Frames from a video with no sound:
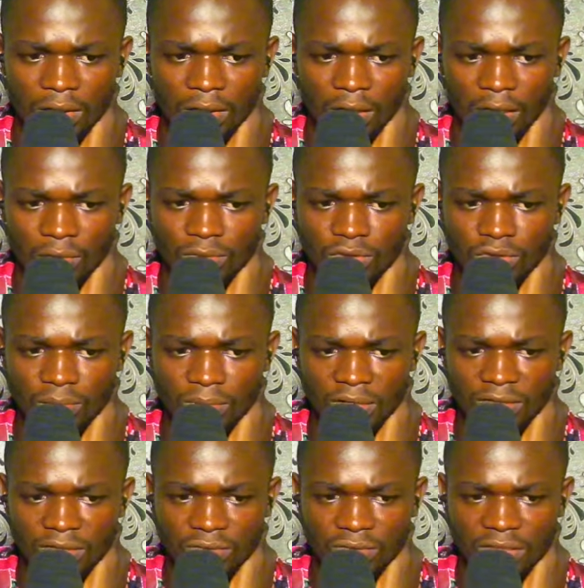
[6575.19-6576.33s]
I won't be surprised
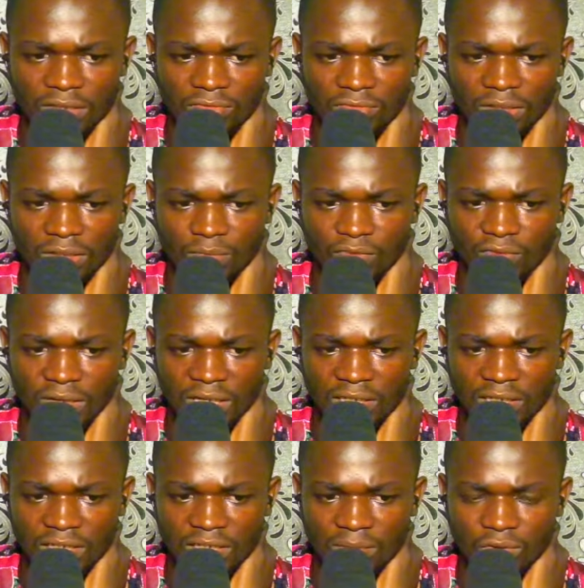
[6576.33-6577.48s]
to get it with a move like
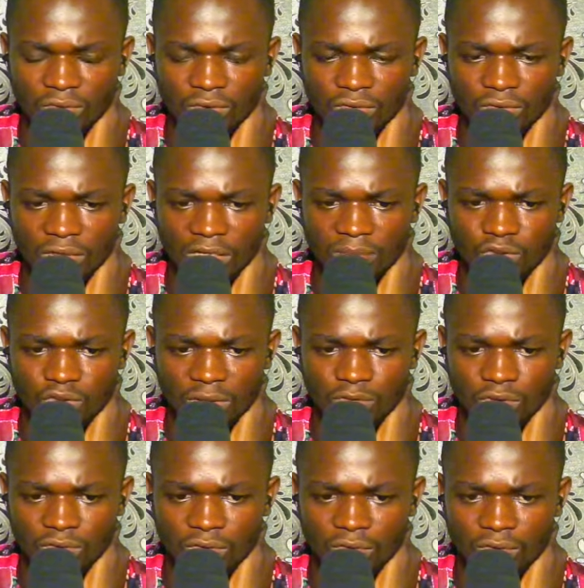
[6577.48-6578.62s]
this. I'm not going to capture. I'm
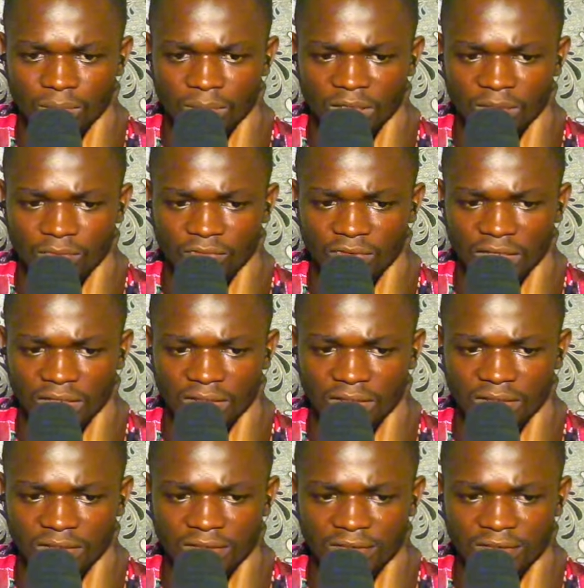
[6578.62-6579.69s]
just going to play a move like this.